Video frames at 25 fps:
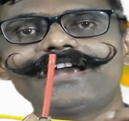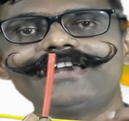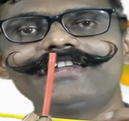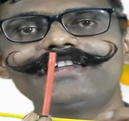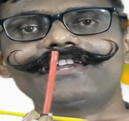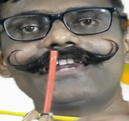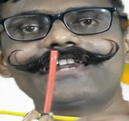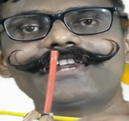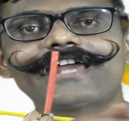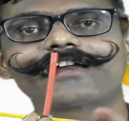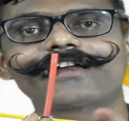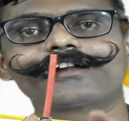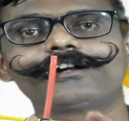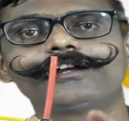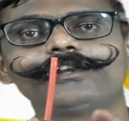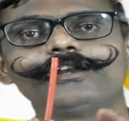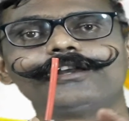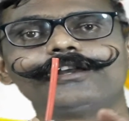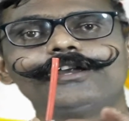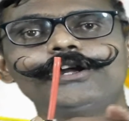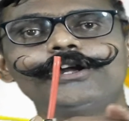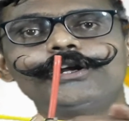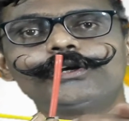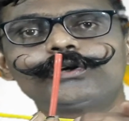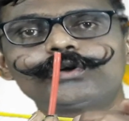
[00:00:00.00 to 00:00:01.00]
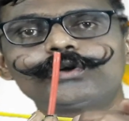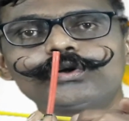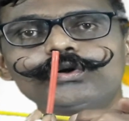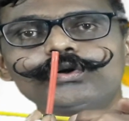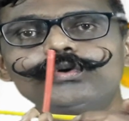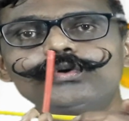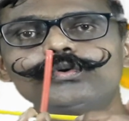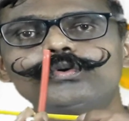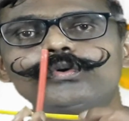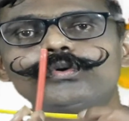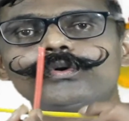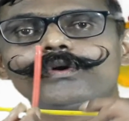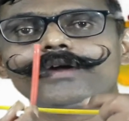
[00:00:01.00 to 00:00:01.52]
degree angle
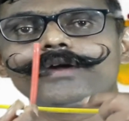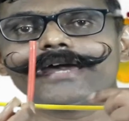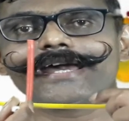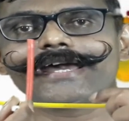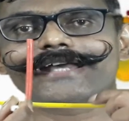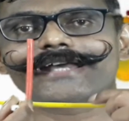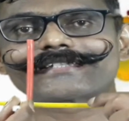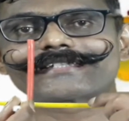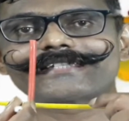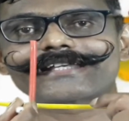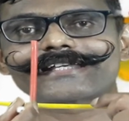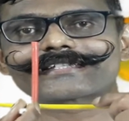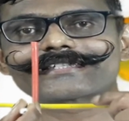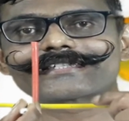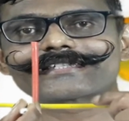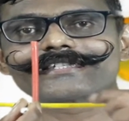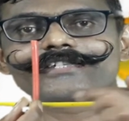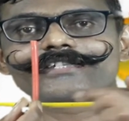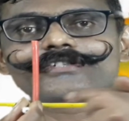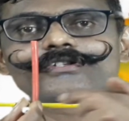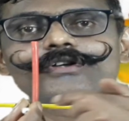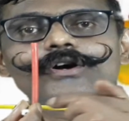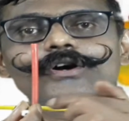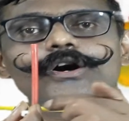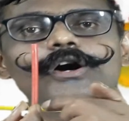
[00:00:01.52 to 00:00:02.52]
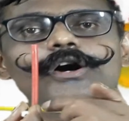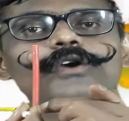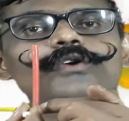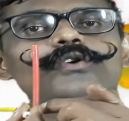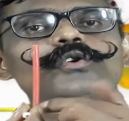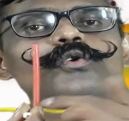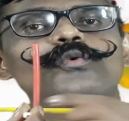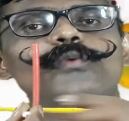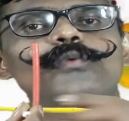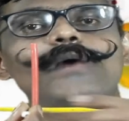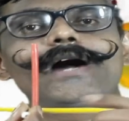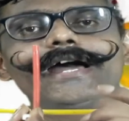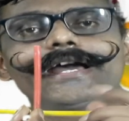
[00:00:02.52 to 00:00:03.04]
to x-axis or to
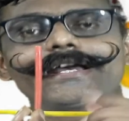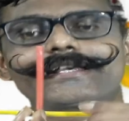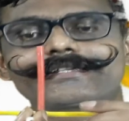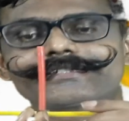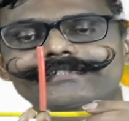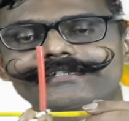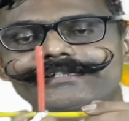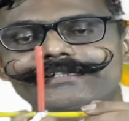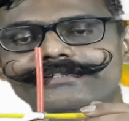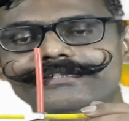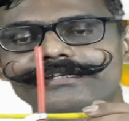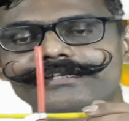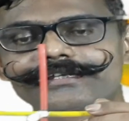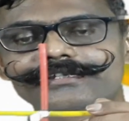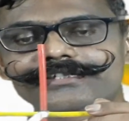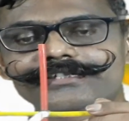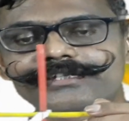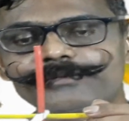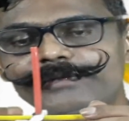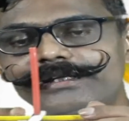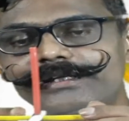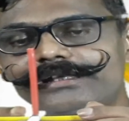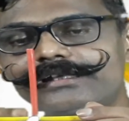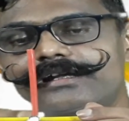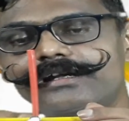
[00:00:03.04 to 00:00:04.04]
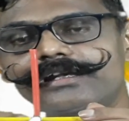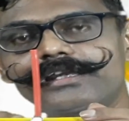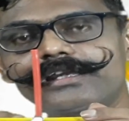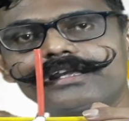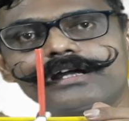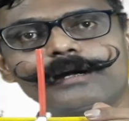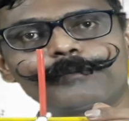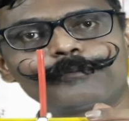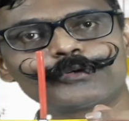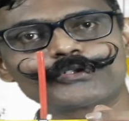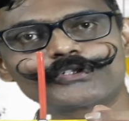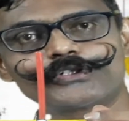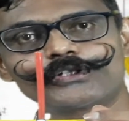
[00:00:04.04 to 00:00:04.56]
y-axis. Similarly,
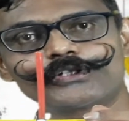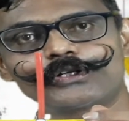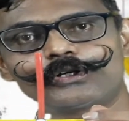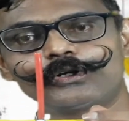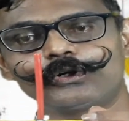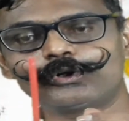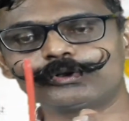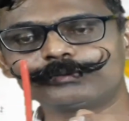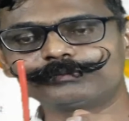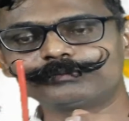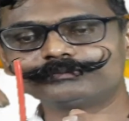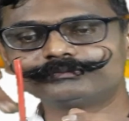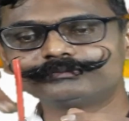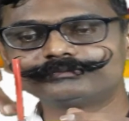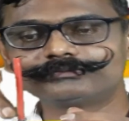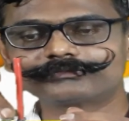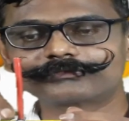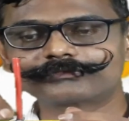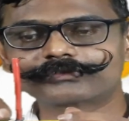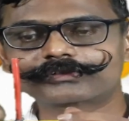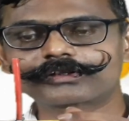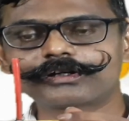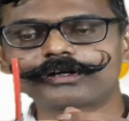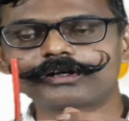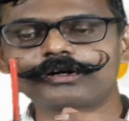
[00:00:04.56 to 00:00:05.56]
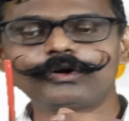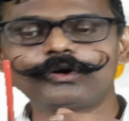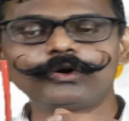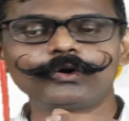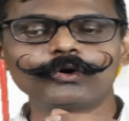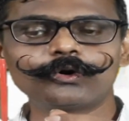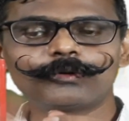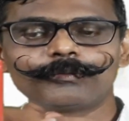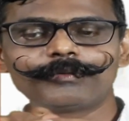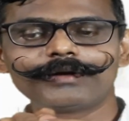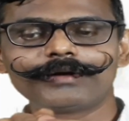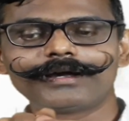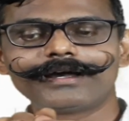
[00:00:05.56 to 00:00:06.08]
opposite lobe, third
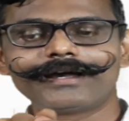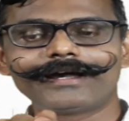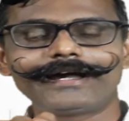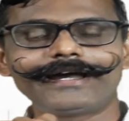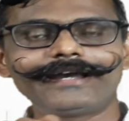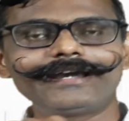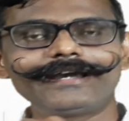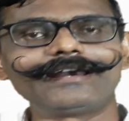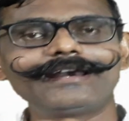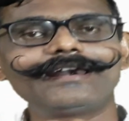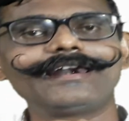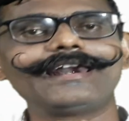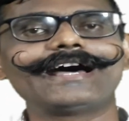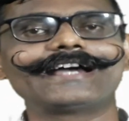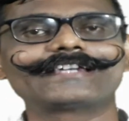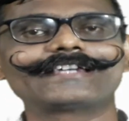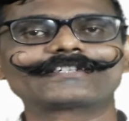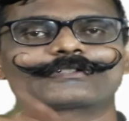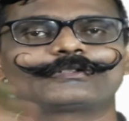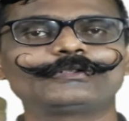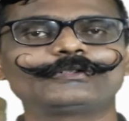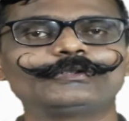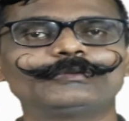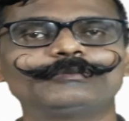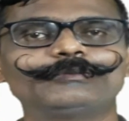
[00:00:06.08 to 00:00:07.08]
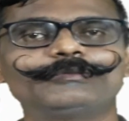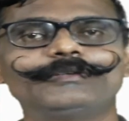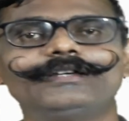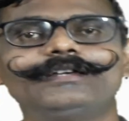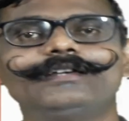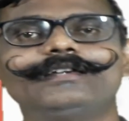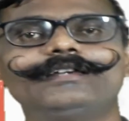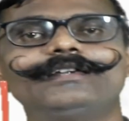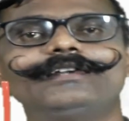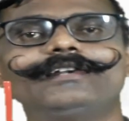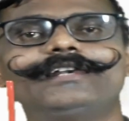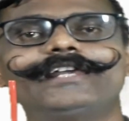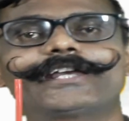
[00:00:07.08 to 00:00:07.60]
lobe and last lobe.
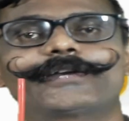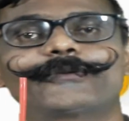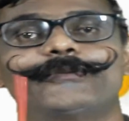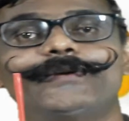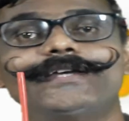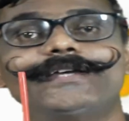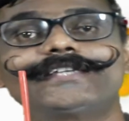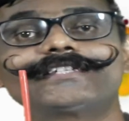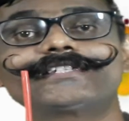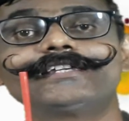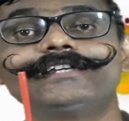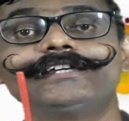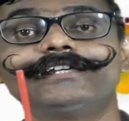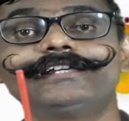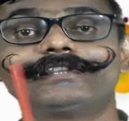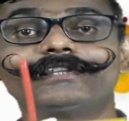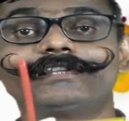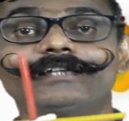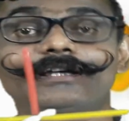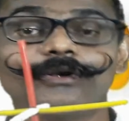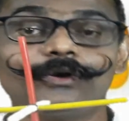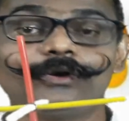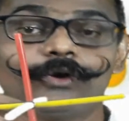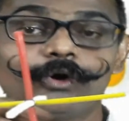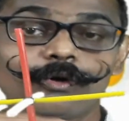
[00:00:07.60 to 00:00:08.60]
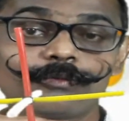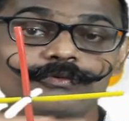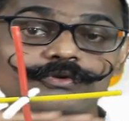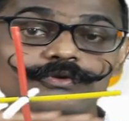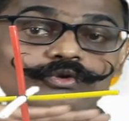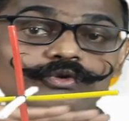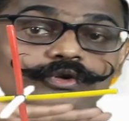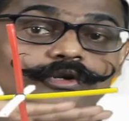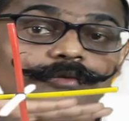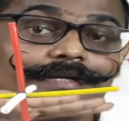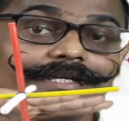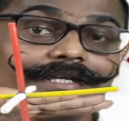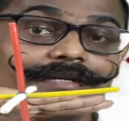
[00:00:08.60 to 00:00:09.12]
Likewise, the lobes
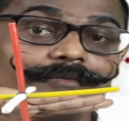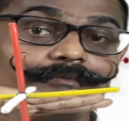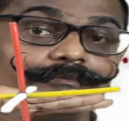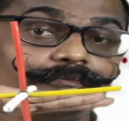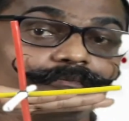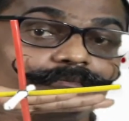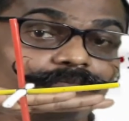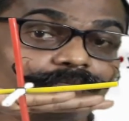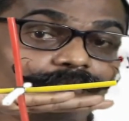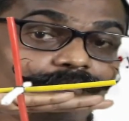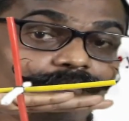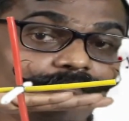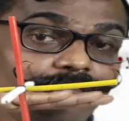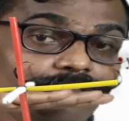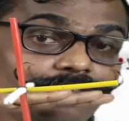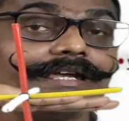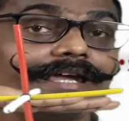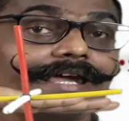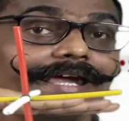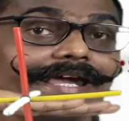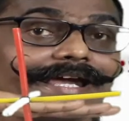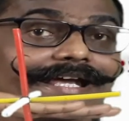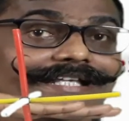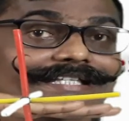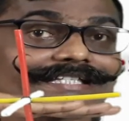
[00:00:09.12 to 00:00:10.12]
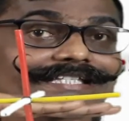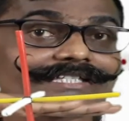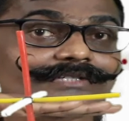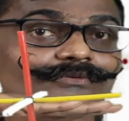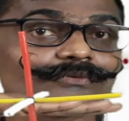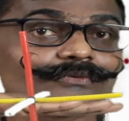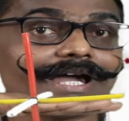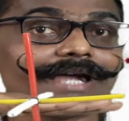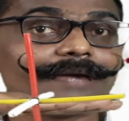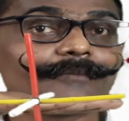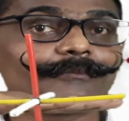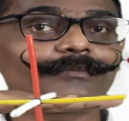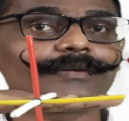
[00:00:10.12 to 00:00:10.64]
will be in
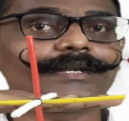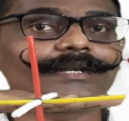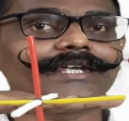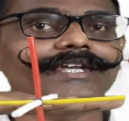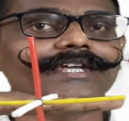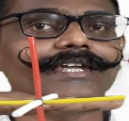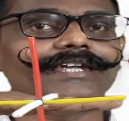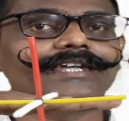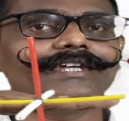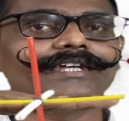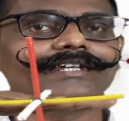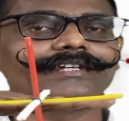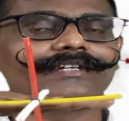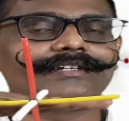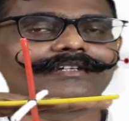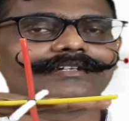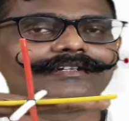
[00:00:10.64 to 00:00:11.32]
xy plane.